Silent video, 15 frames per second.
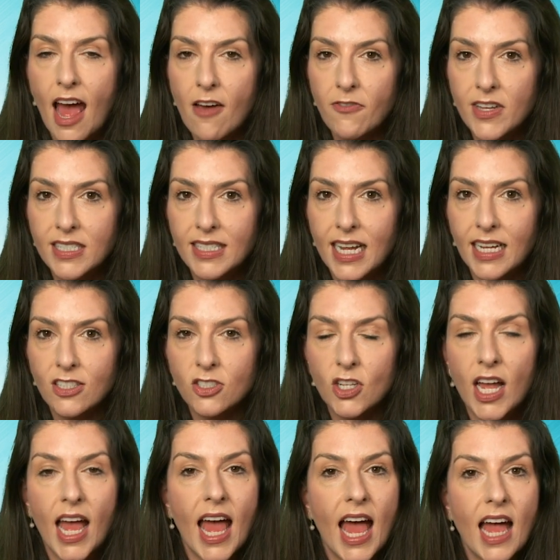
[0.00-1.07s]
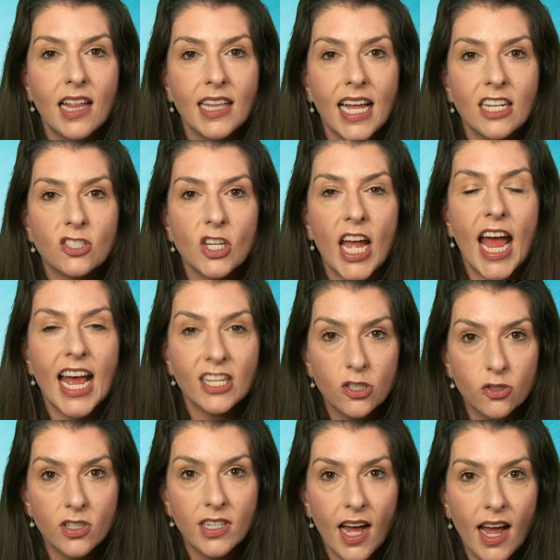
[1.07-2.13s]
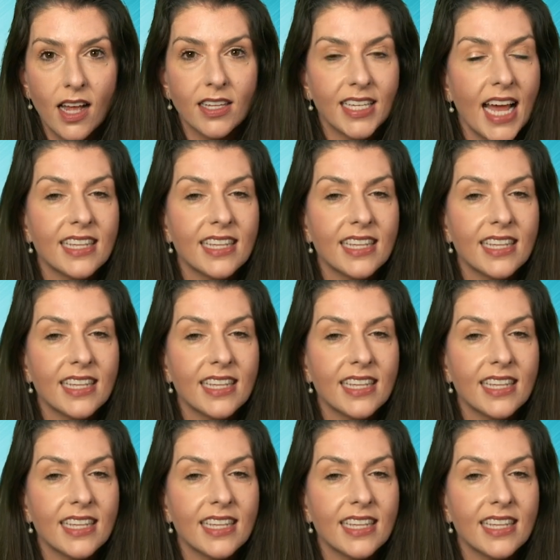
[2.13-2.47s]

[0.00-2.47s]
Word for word: FSH, LH, estradiol.